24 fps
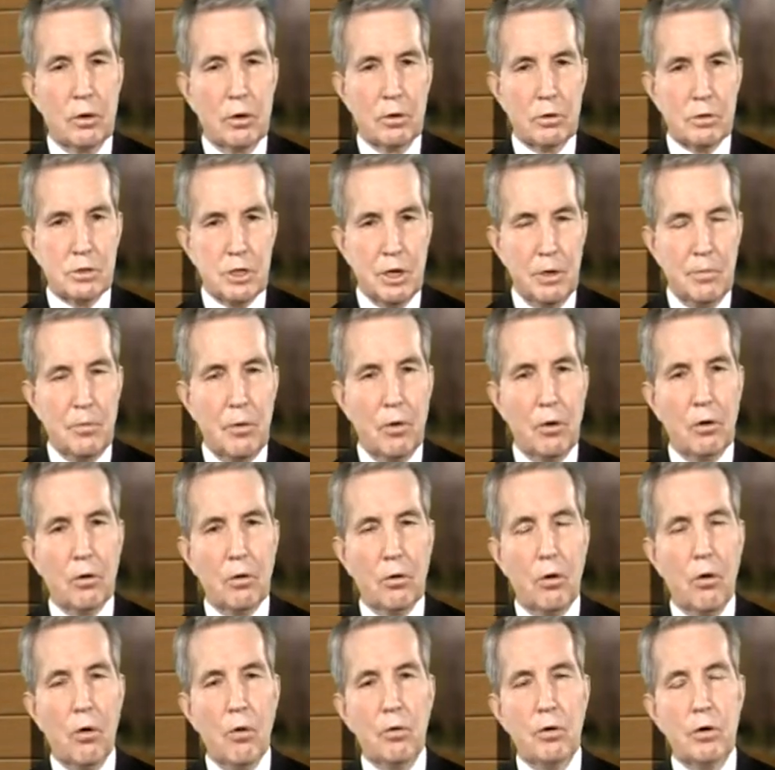sheep
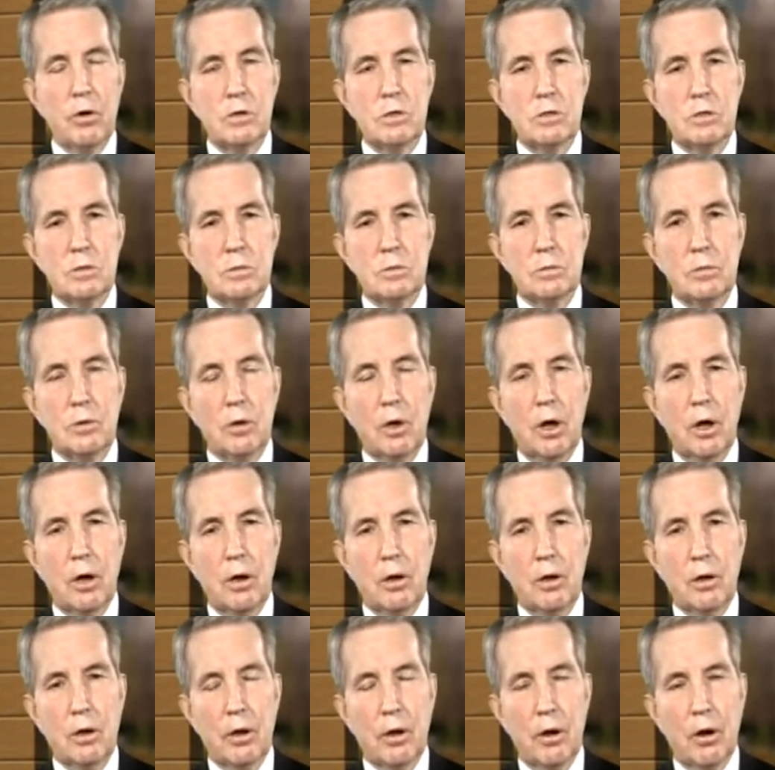owners
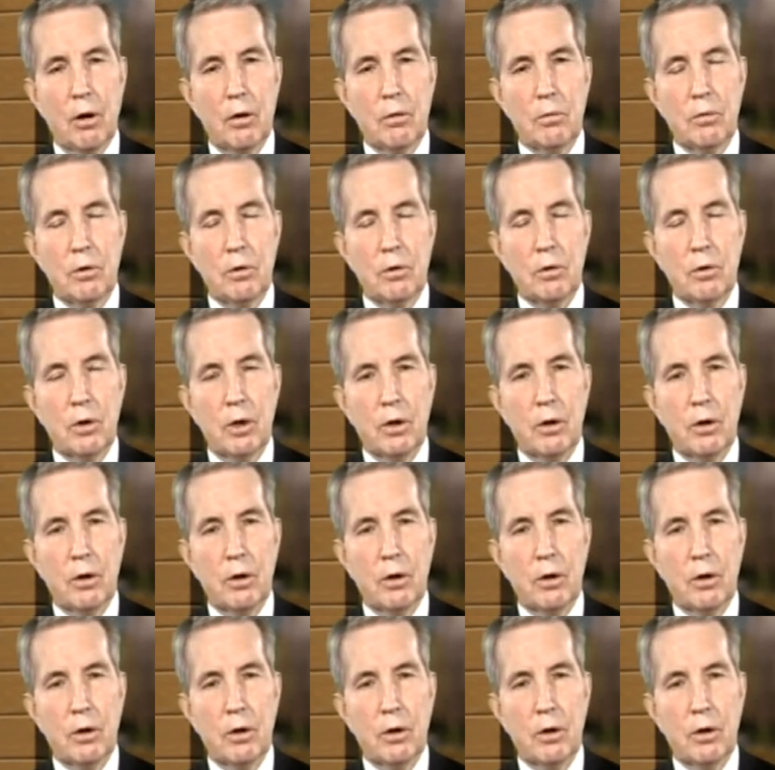and our